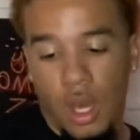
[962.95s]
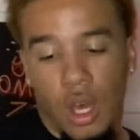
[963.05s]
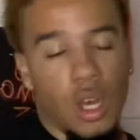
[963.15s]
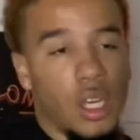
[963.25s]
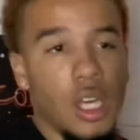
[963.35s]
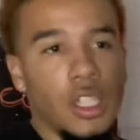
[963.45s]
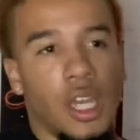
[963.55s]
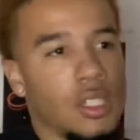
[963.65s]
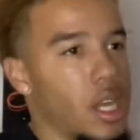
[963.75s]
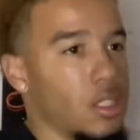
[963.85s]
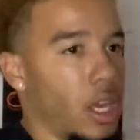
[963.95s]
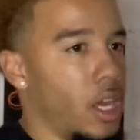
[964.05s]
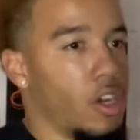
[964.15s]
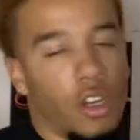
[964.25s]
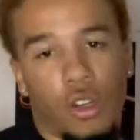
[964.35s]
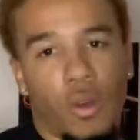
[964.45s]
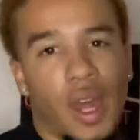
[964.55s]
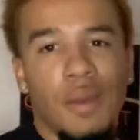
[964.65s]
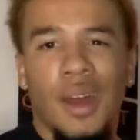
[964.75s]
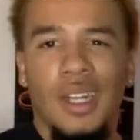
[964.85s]
Keychain/lanyard, you know,
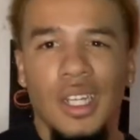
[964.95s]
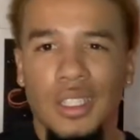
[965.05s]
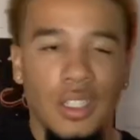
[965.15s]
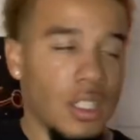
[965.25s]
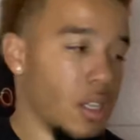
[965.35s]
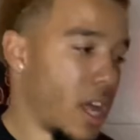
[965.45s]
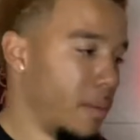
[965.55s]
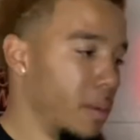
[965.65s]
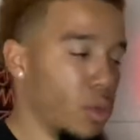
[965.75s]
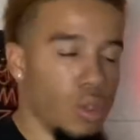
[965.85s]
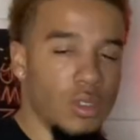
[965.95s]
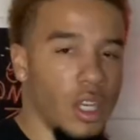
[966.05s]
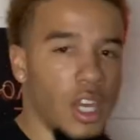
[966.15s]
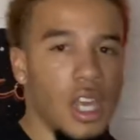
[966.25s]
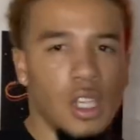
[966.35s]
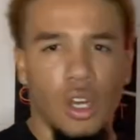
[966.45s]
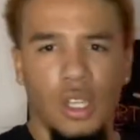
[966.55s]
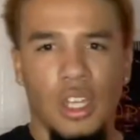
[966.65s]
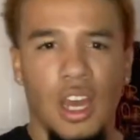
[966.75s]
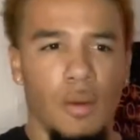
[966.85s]
anybody needs this. A lot of people lose their keys all the
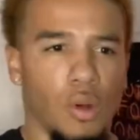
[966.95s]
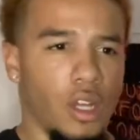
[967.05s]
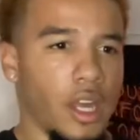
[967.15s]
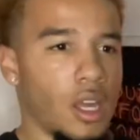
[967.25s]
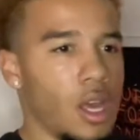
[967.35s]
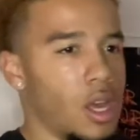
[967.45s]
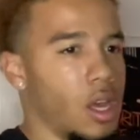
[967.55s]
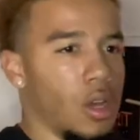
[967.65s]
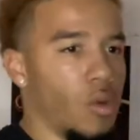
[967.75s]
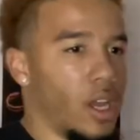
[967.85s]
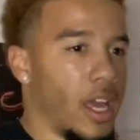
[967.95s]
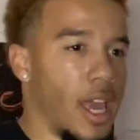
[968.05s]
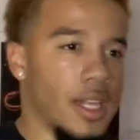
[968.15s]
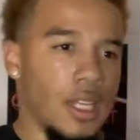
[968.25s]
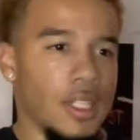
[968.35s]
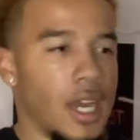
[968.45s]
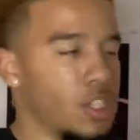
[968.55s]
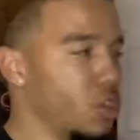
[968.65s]
time, or like hand sanitizer.